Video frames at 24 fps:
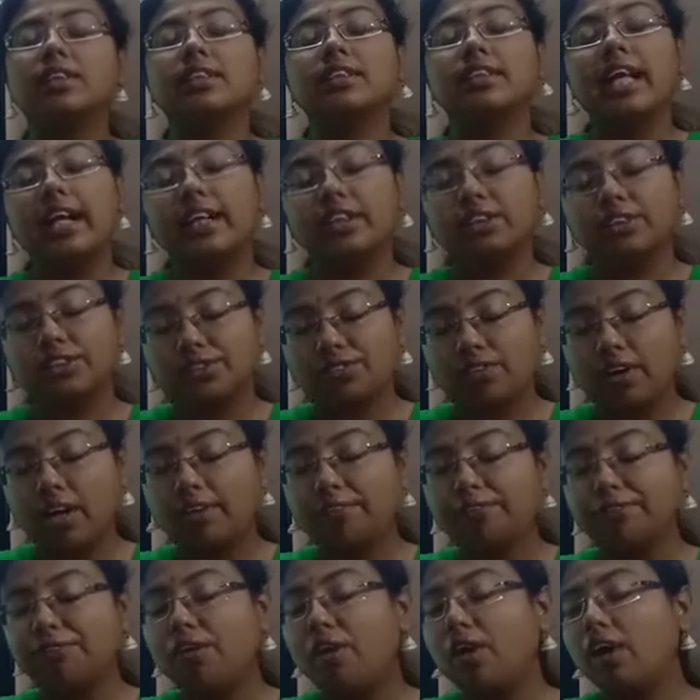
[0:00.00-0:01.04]
That's
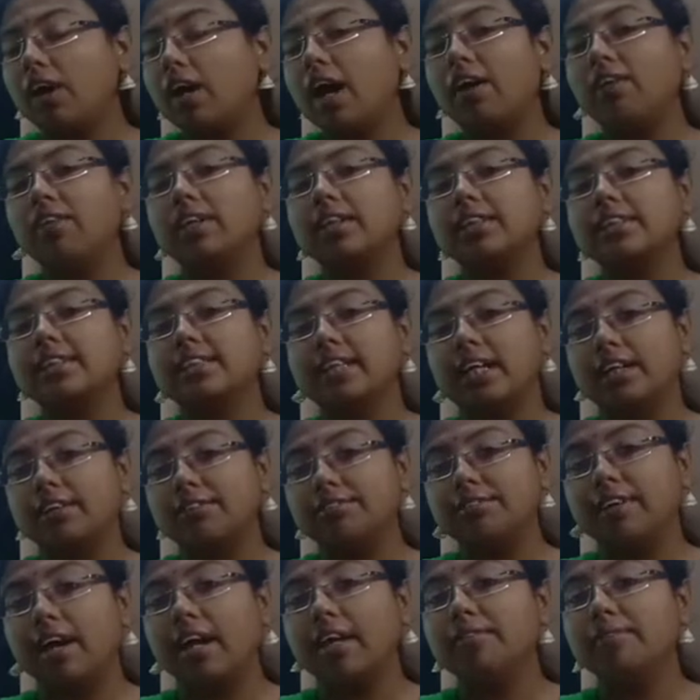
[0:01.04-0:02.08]
why for our
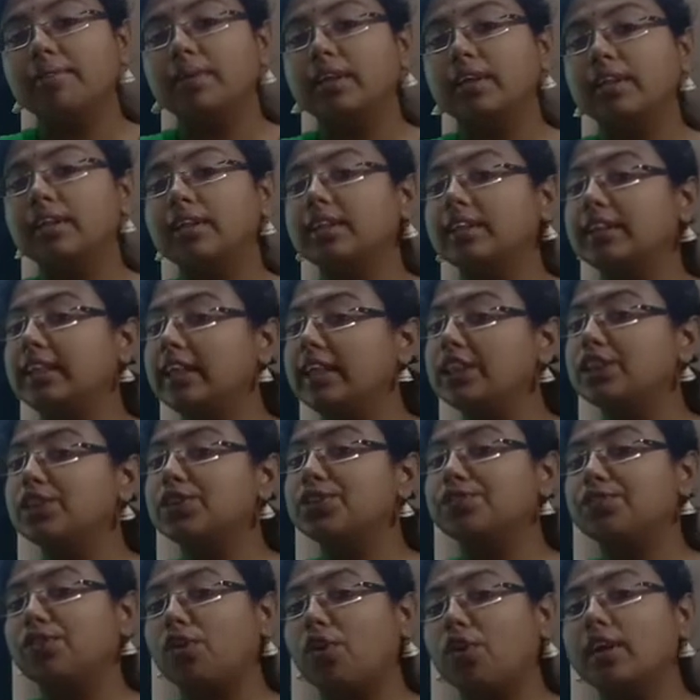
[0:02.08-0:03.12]
survival, this
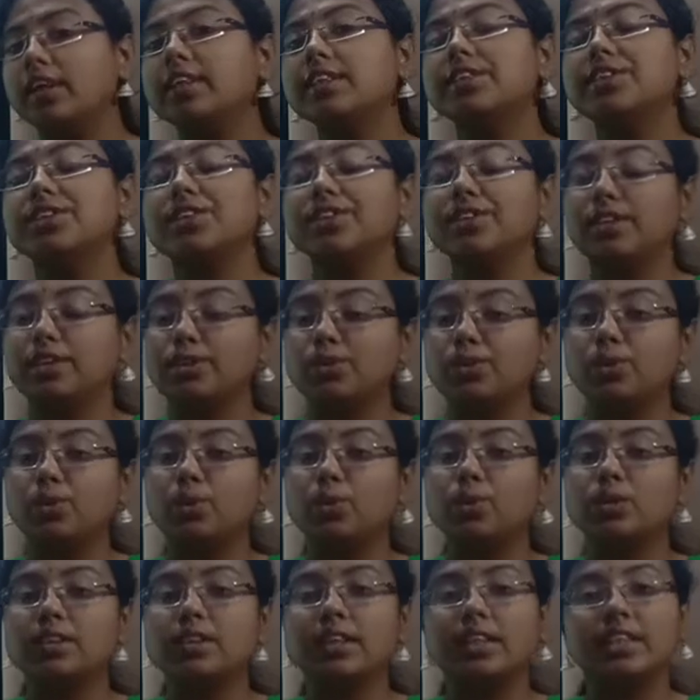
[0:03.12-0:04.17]
forest
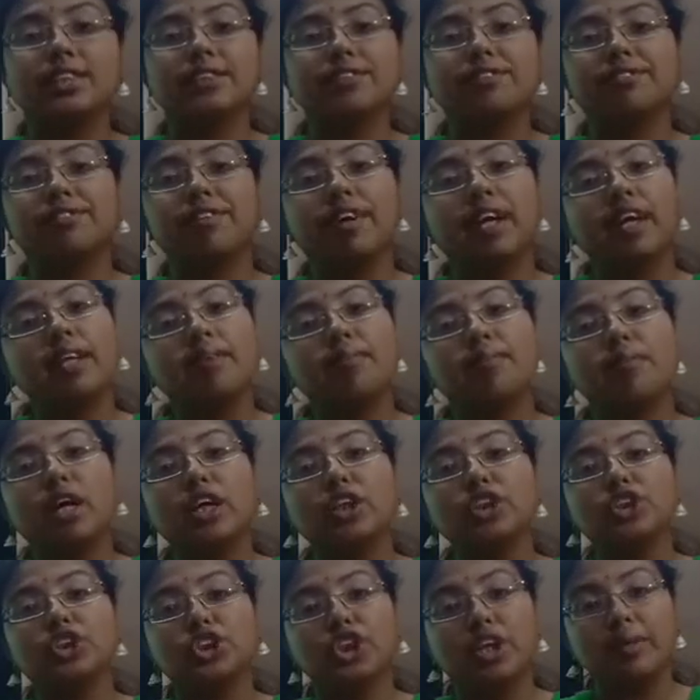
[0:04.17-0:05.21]
resource is very
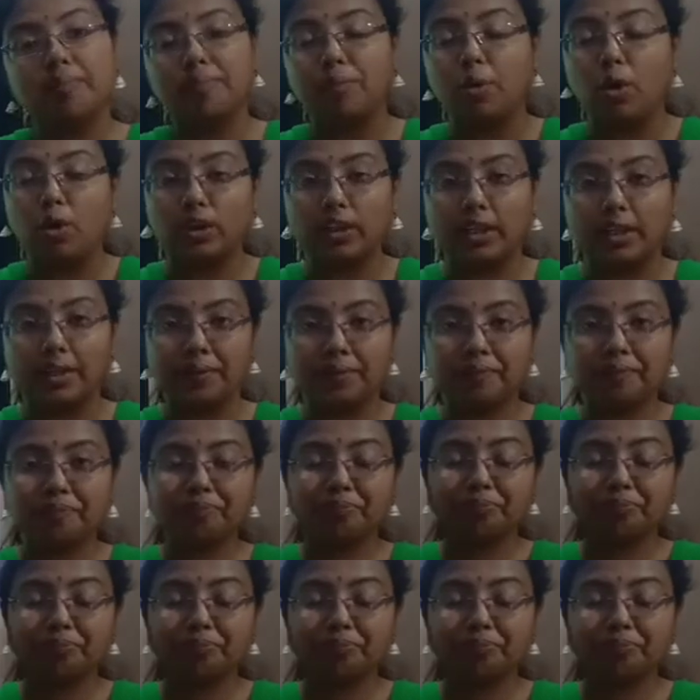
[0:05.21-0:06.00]
much important.